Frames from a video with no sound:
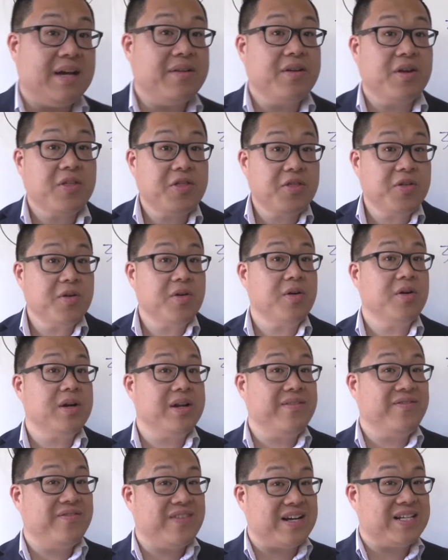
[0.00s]
the third
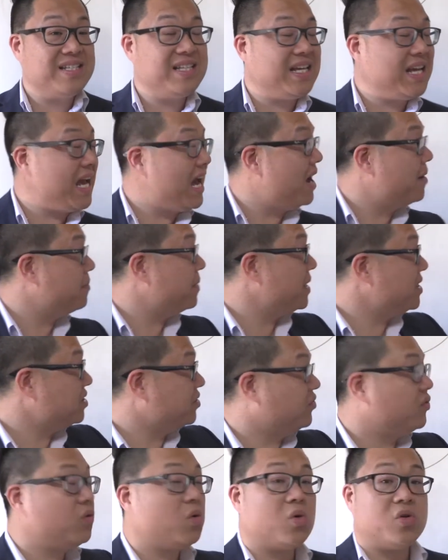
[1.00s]
investing app is,
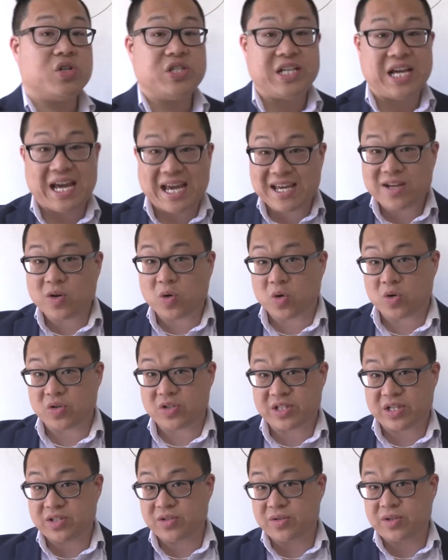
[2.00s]
of course,
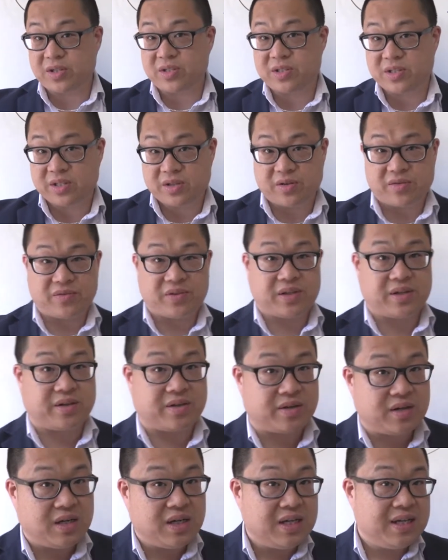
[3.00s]
Acorns, as you can see over
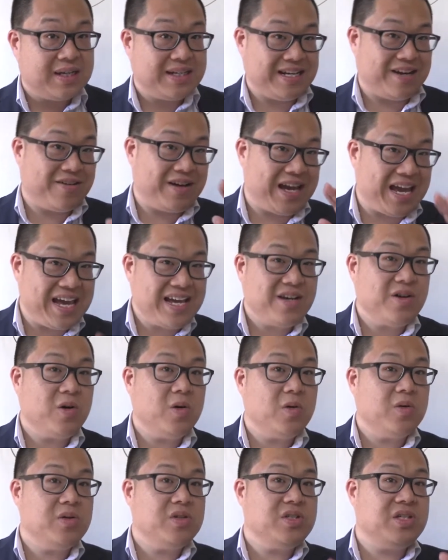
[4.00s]
here. Now,
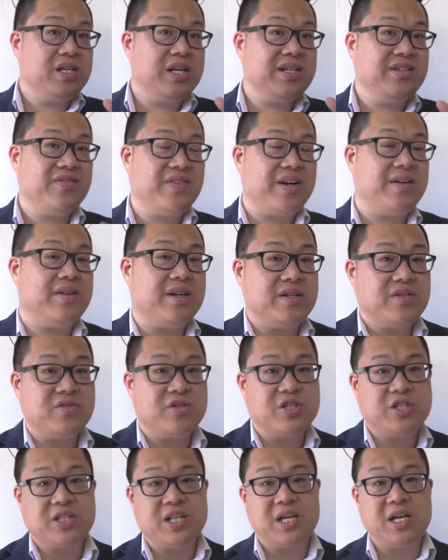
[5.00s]
Acorns is very
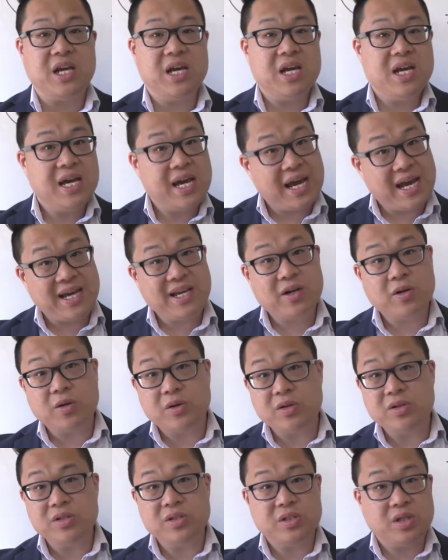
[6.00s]
interesting.
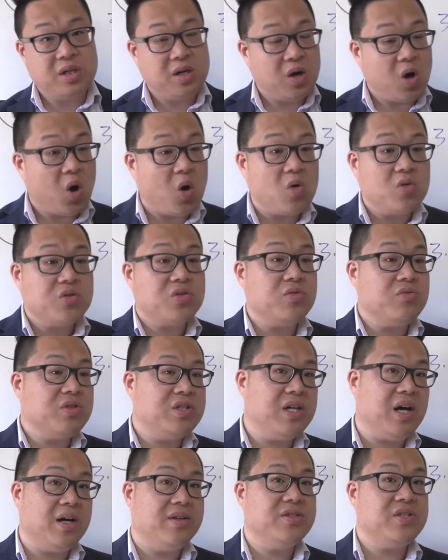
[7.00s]
Acorns also
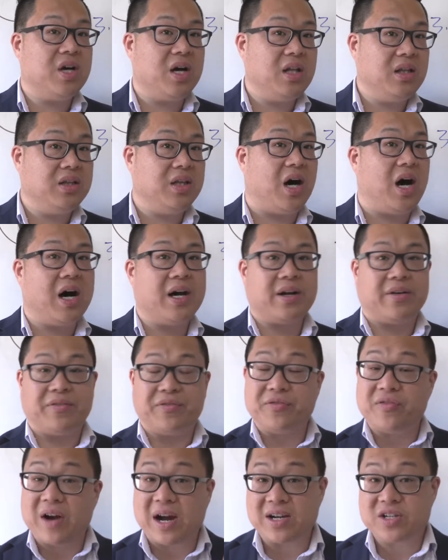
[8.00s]
does a lot of
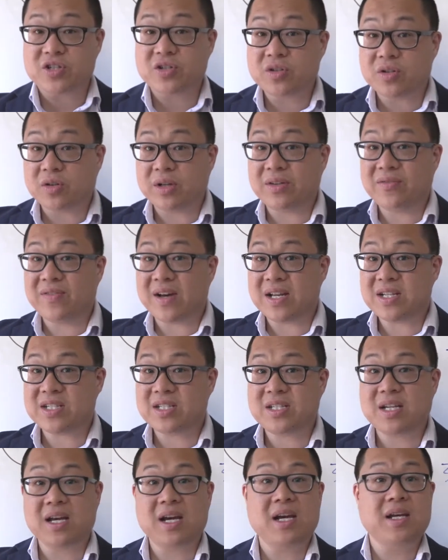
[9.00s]
fractional
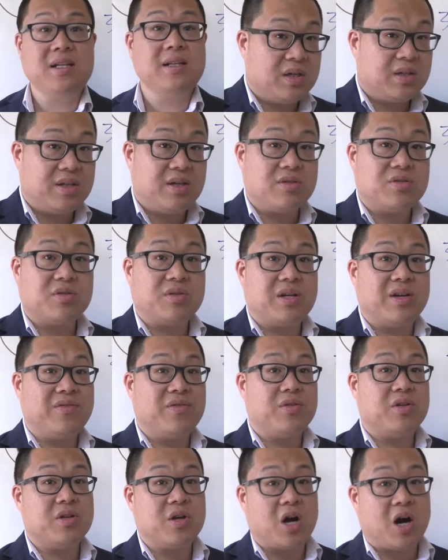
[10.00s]
investing. They also give
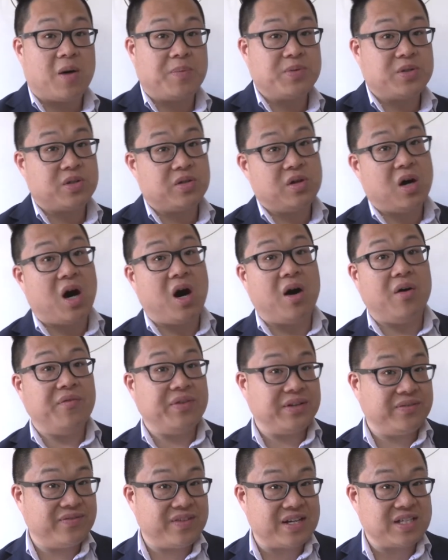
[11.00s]
you the option of
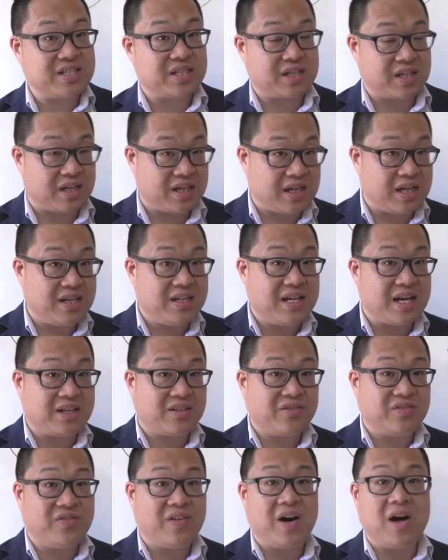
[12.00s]
investing in
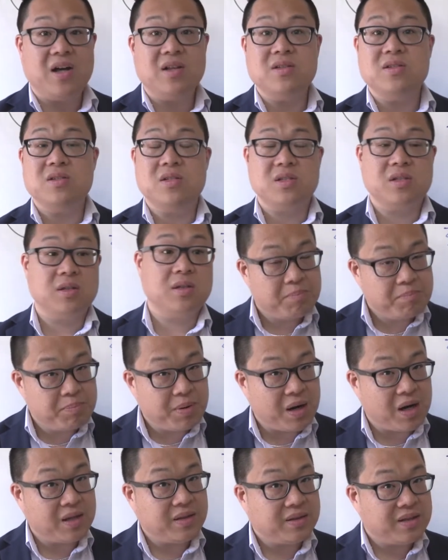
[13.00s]
index funds.
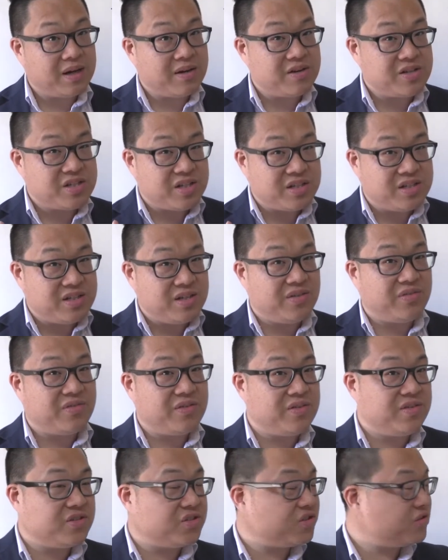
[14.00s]
But there is a
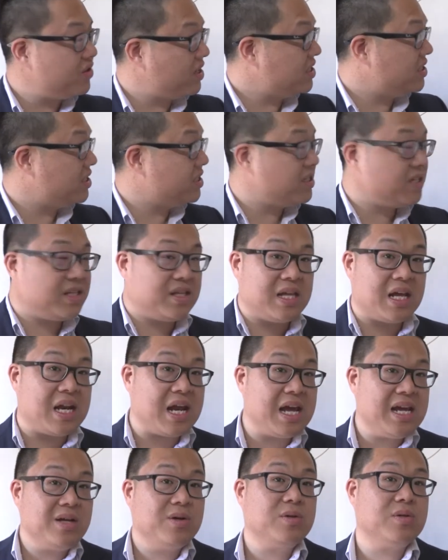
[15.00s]
different strategy that
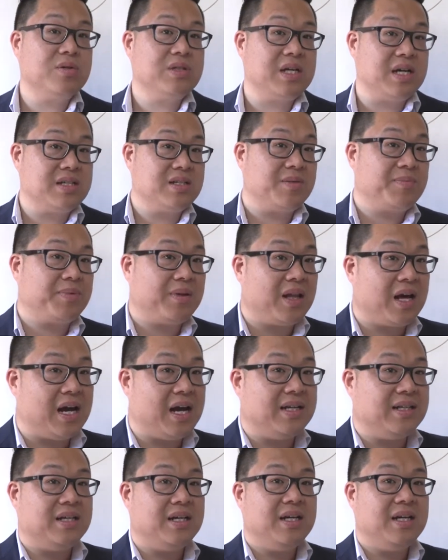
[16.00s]
Acorns has applied.